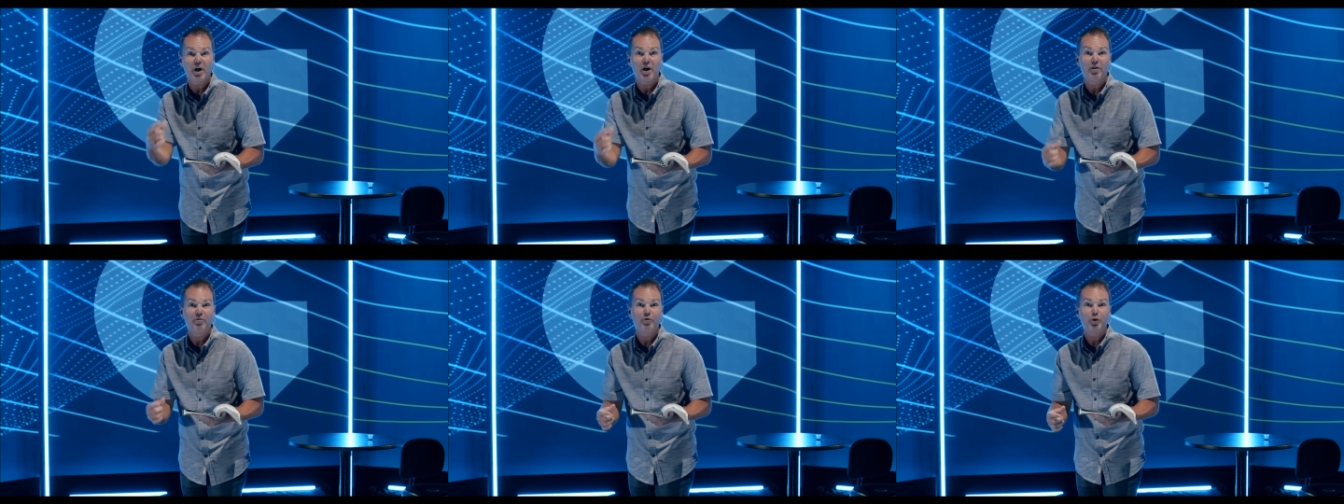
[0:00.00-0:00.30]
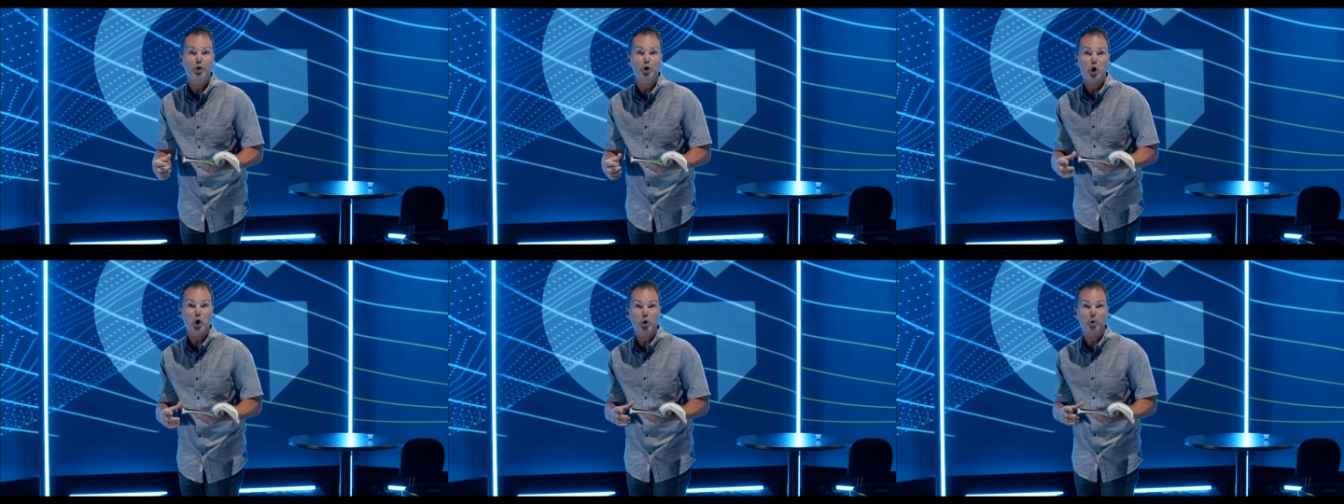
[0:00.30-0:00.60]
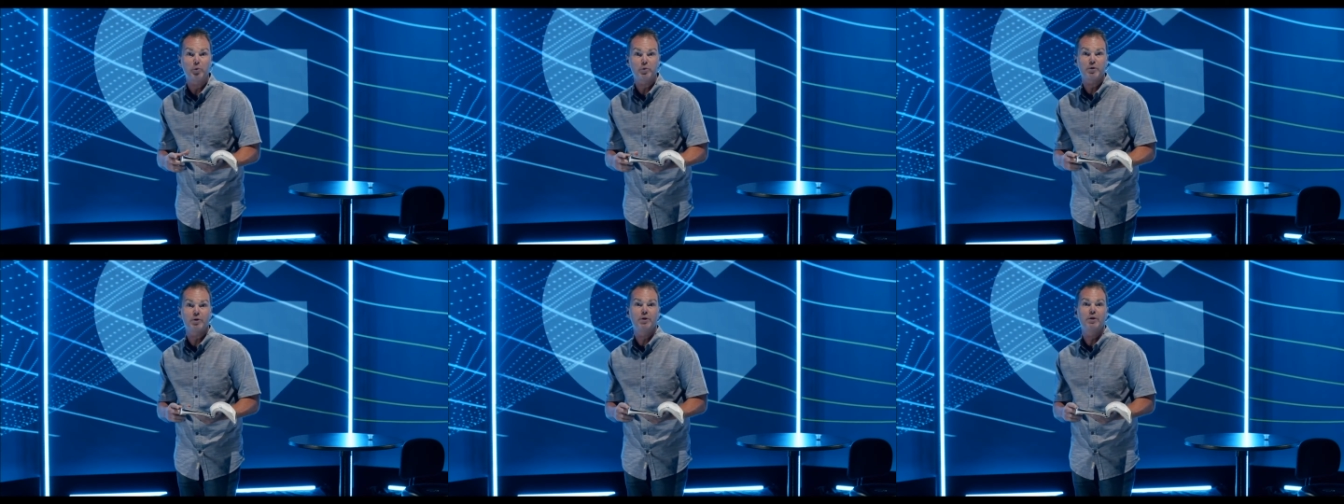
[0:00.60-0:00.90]
of the
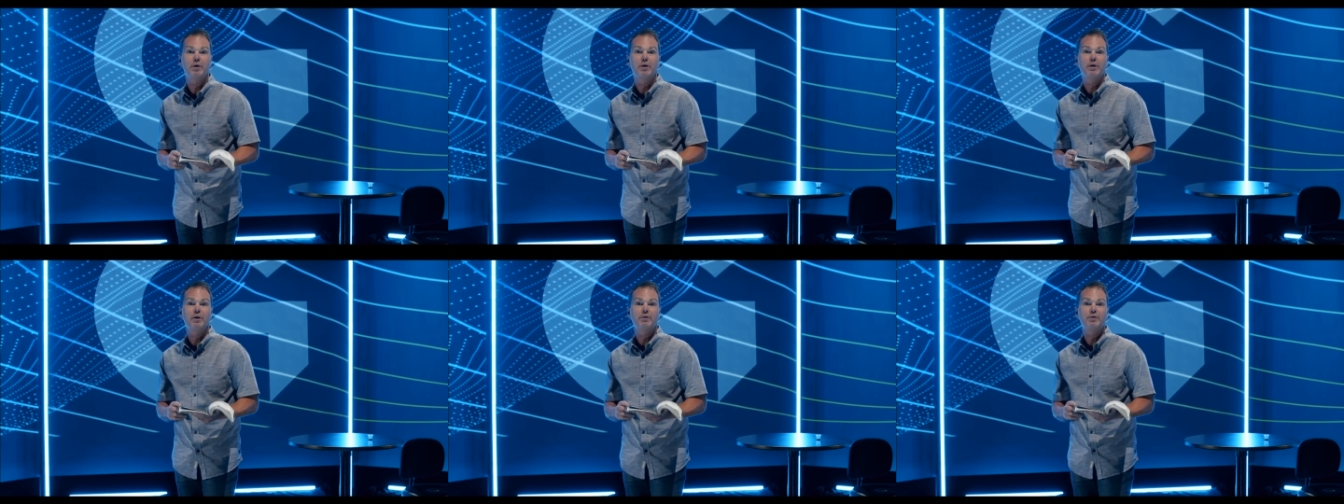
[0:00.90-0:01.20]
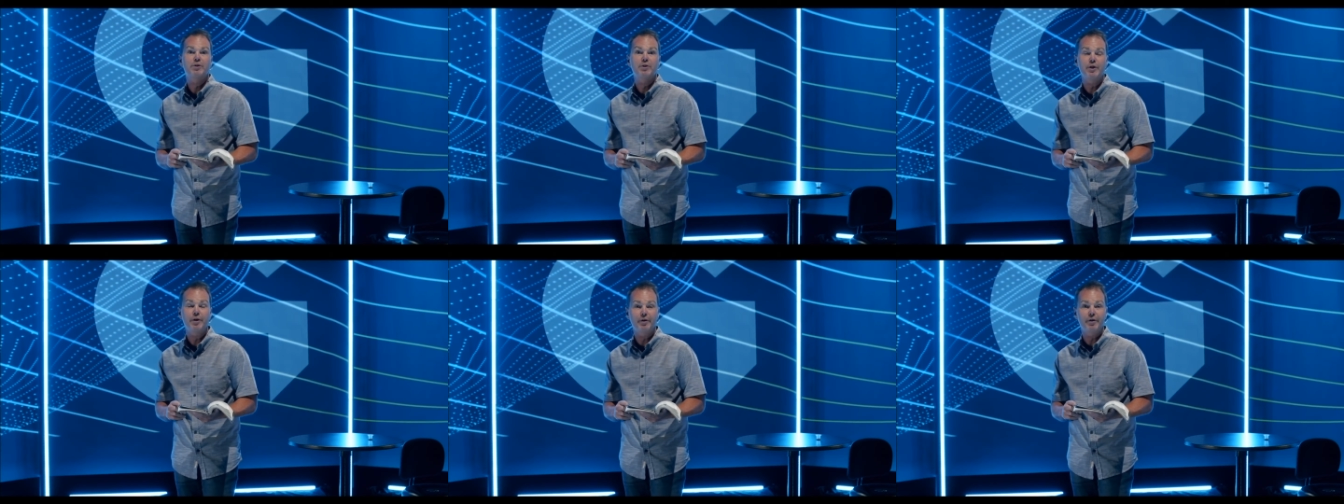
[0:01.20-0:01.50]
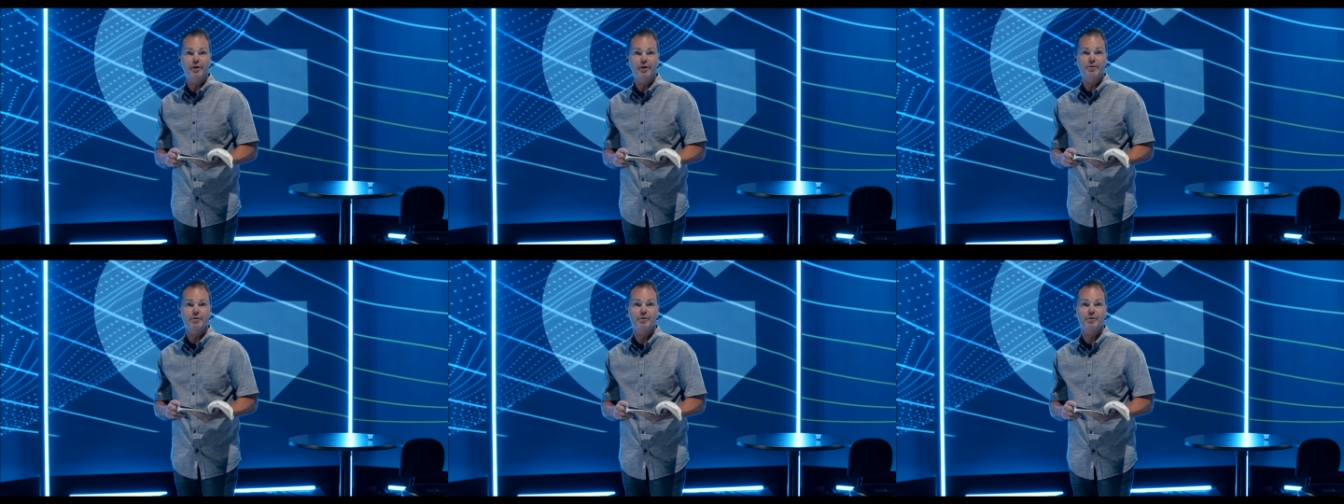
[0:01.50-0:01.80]
GOAT
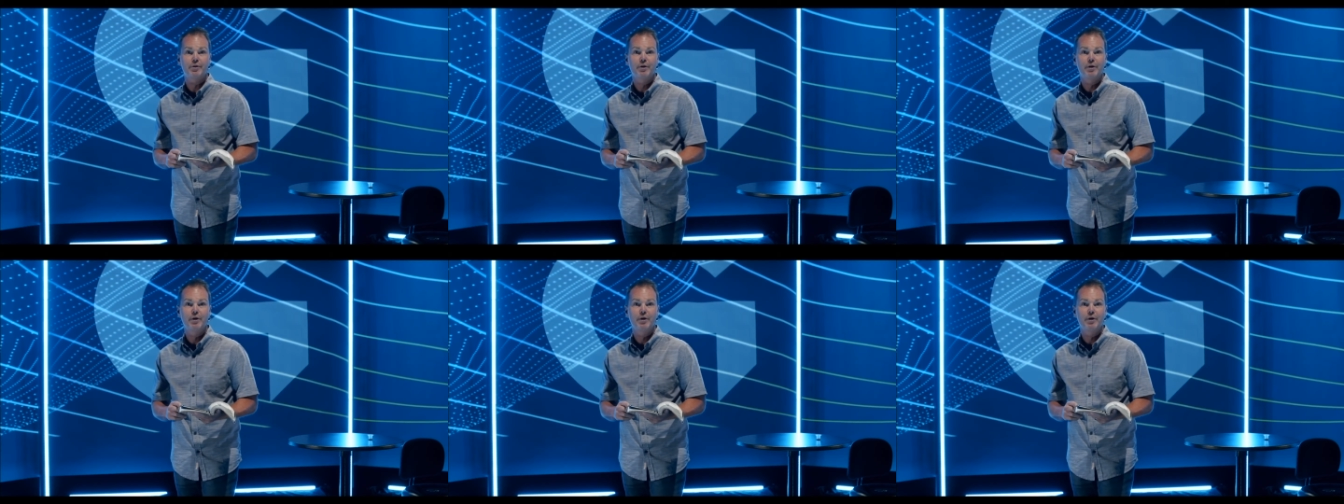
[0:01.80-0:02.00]
series.